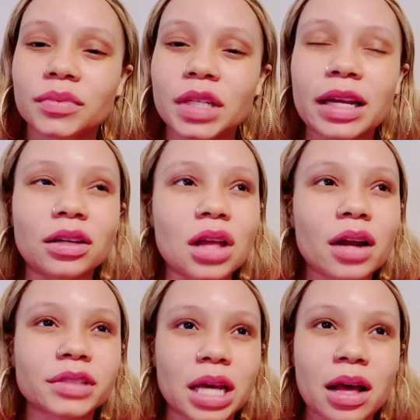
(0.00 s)
and a lot
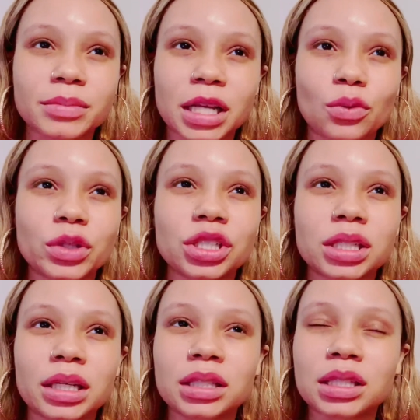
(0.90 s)
of times like we just
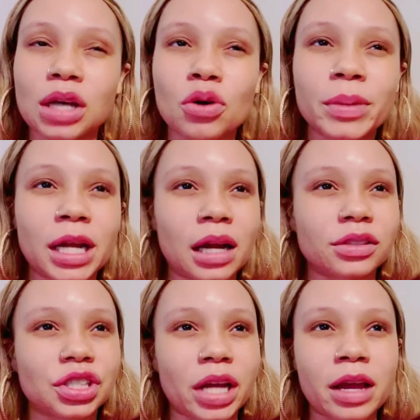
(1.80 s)
get so bent out of
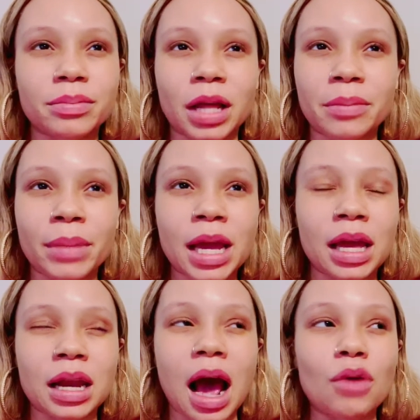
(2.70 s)
shape like
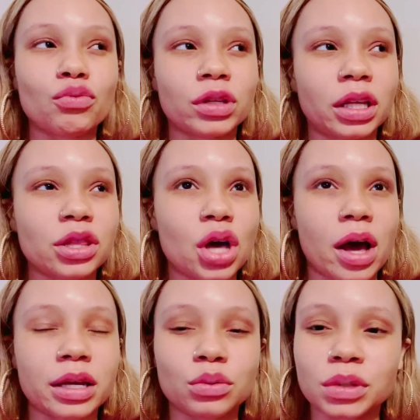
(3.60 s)
man i really
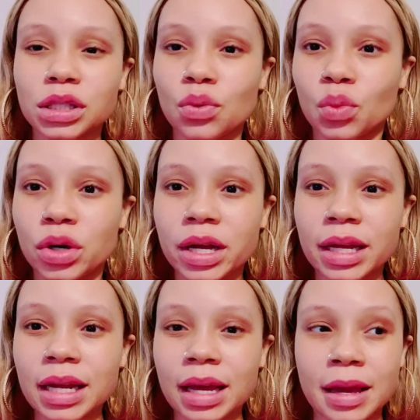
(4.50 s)
thought he was the
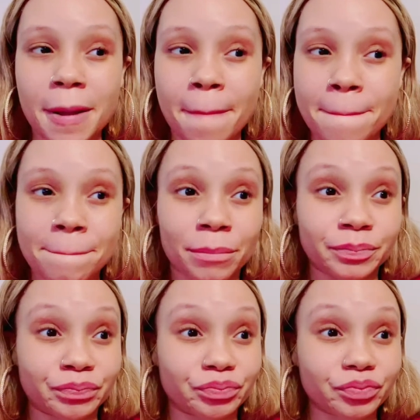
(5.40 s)
one and
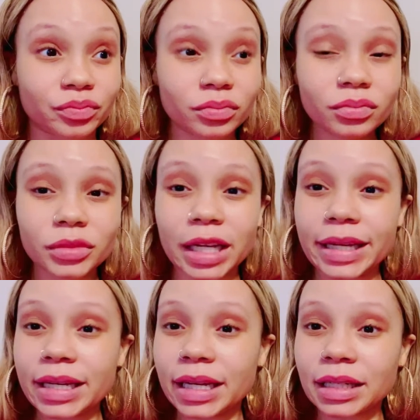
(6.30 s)

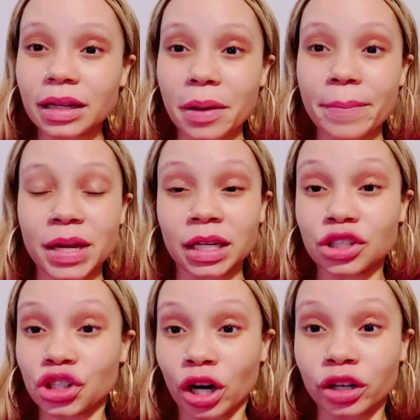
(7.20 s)
he ended up being a
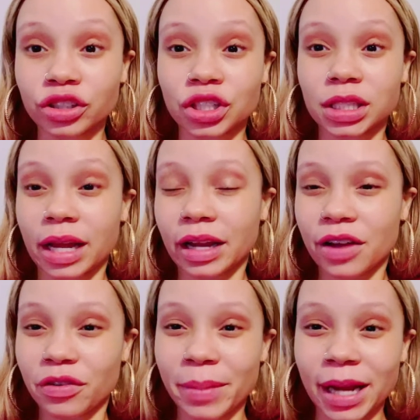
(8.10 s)
jerk just like
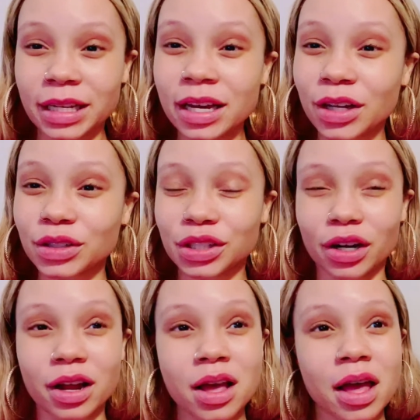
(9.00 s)
everybody else
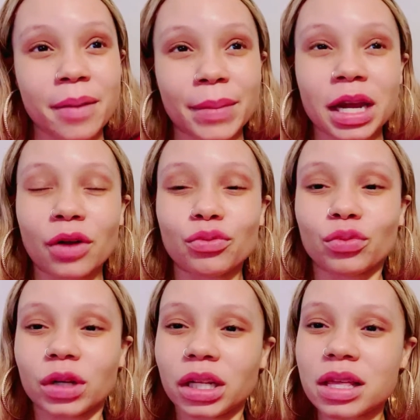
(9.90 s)
or man i
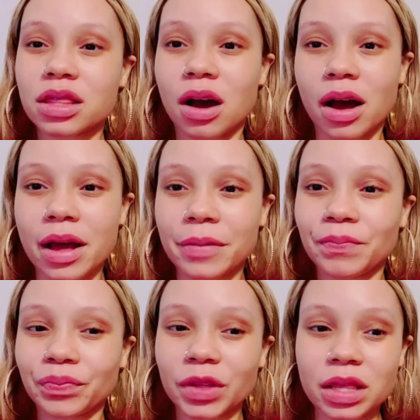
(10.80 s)
really thought
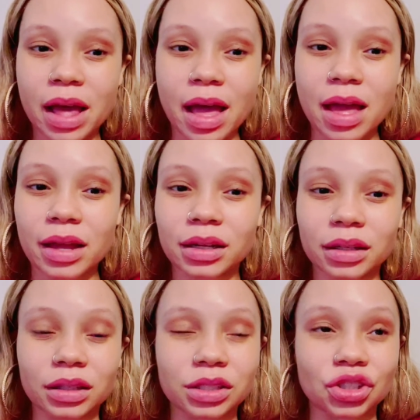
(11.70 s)
that
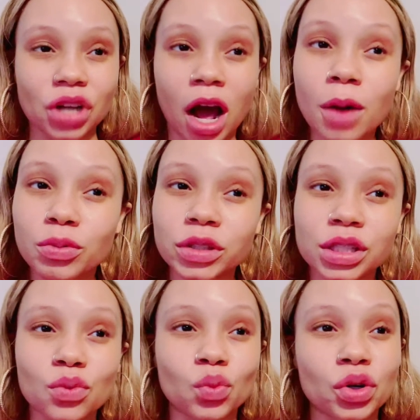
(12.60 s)
this job was
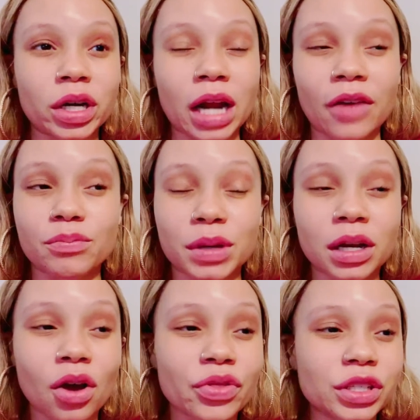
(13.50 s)
the one i've been
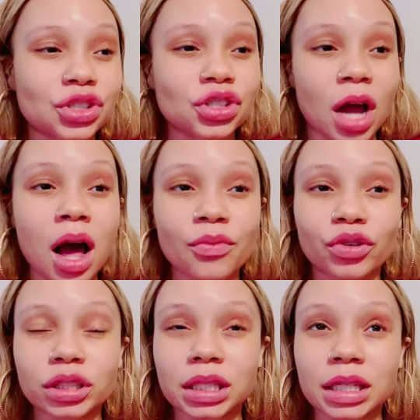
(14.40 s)
on this job
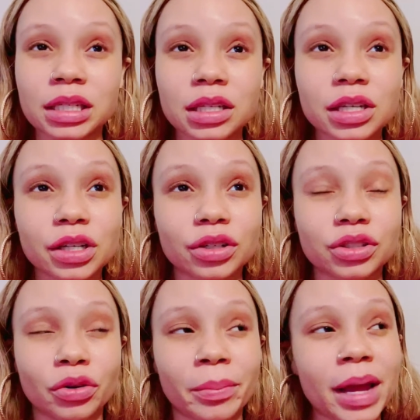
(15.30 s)
for 10 years
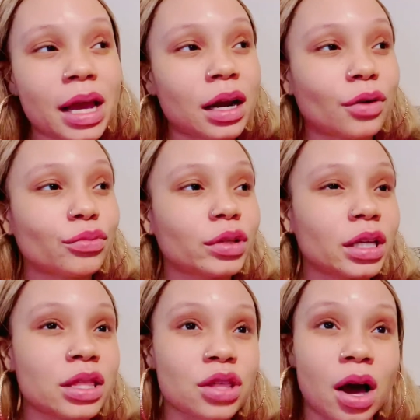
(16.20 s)
or man i
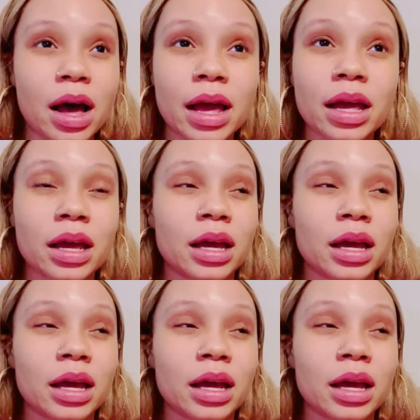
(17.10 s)
really thought